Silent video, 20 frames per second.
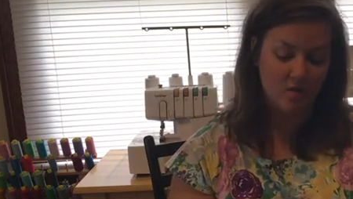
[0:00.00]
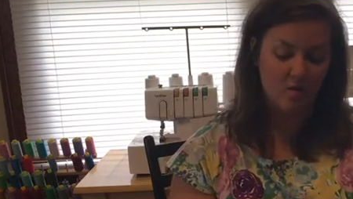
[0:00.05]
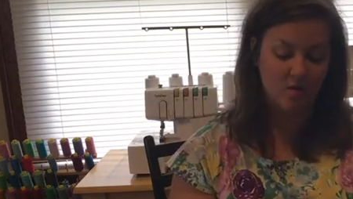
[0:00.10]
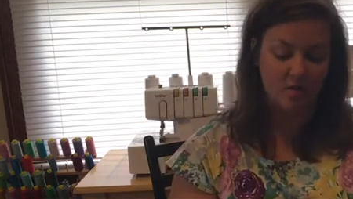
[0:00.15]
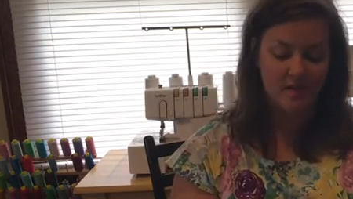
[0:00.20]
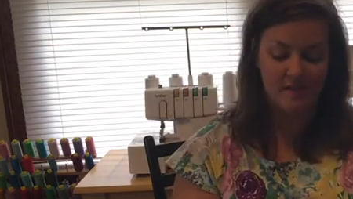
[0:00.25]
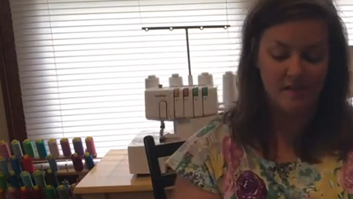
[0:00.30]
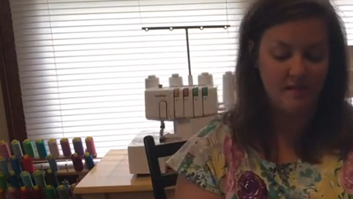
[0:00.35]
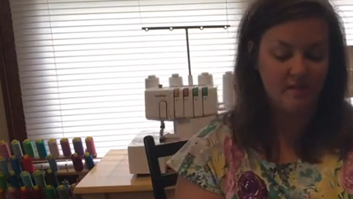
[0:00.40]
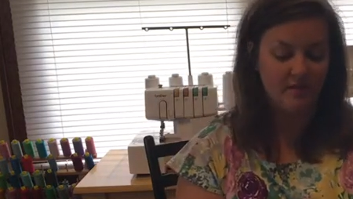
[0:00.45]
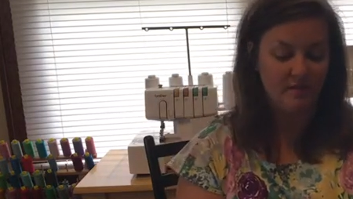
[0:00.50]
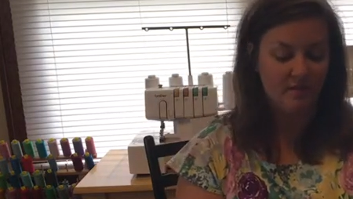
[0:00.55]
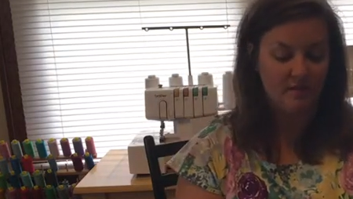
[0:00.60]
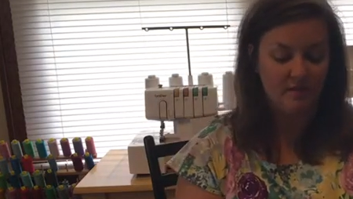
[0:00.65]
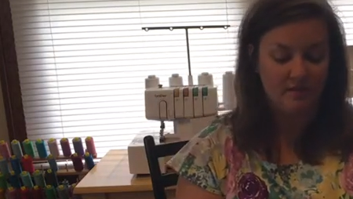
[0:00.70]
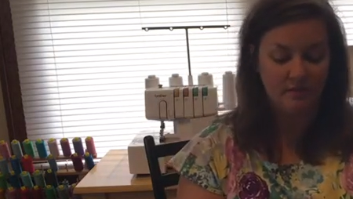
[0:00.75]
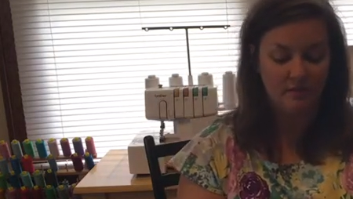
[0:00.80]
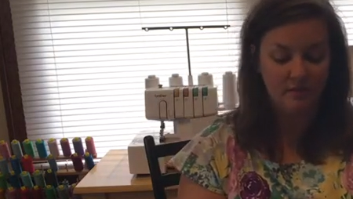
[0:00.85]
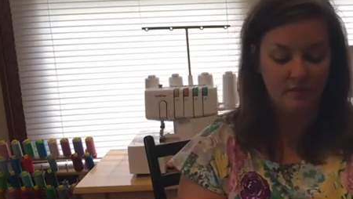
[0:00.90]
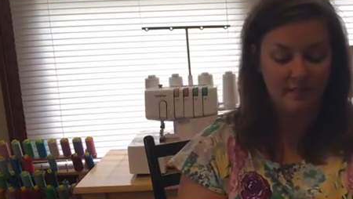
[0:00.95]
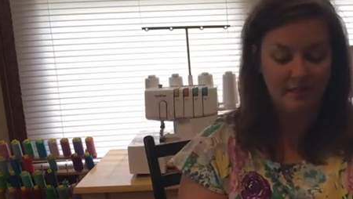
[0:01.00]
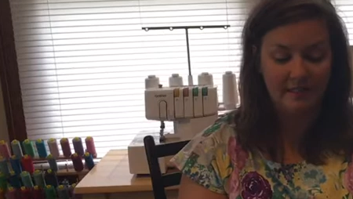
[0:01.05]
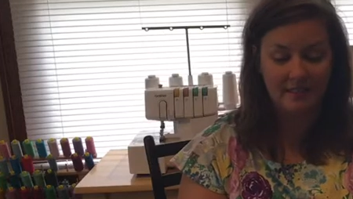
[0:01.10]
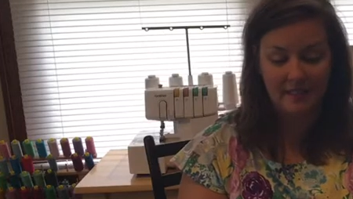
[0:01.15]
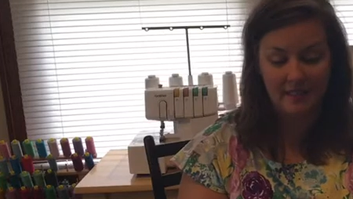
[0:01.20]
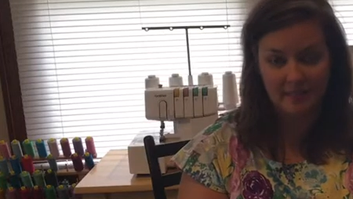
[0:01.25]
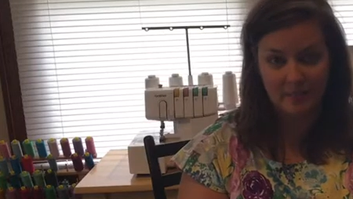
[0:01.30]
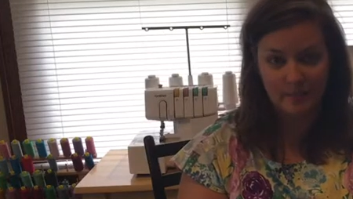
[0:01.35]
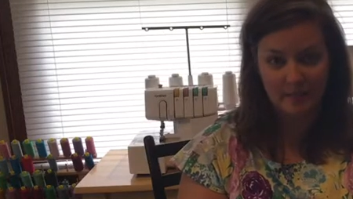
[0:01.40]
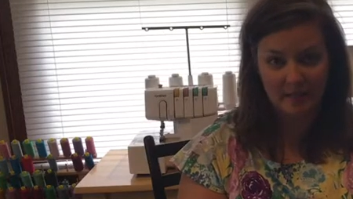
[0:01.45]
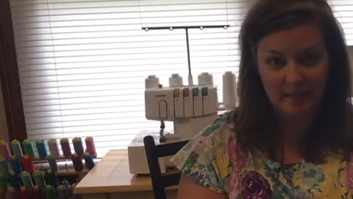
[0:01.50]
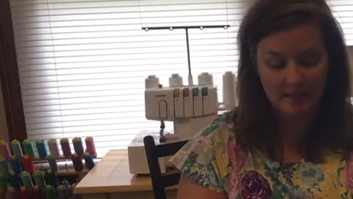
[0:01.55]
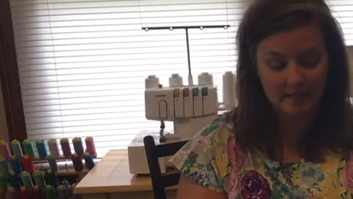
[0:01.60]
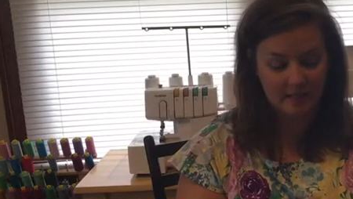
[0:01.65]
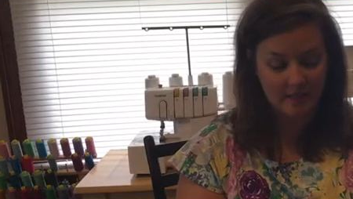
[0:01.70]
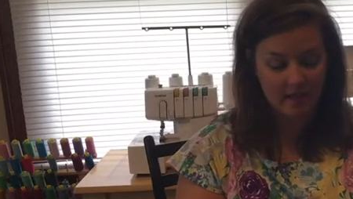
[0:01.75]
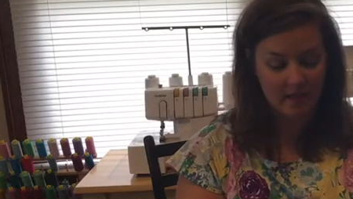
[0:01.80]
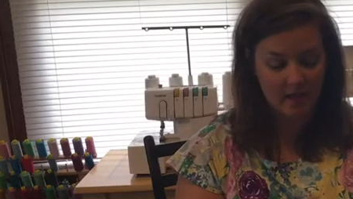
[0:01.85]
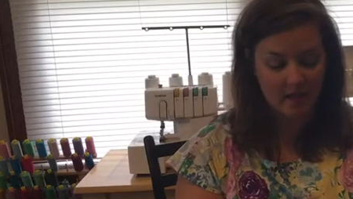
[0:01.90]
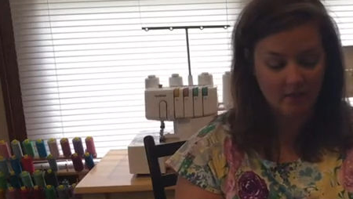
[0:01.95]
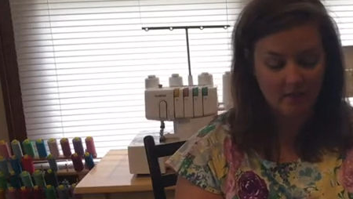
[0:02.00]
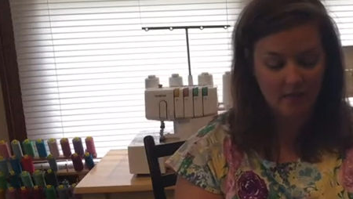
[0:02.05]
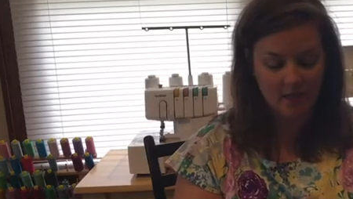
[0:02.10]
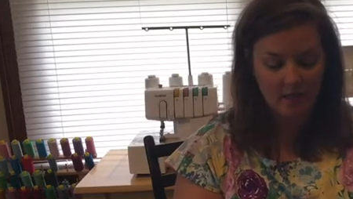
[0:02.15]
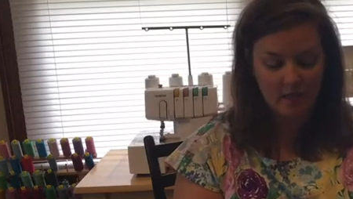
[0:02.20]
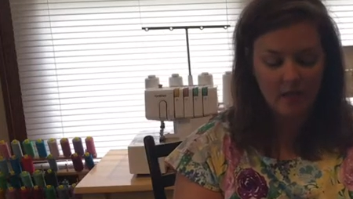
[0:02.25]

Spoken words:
or even a really nice button down.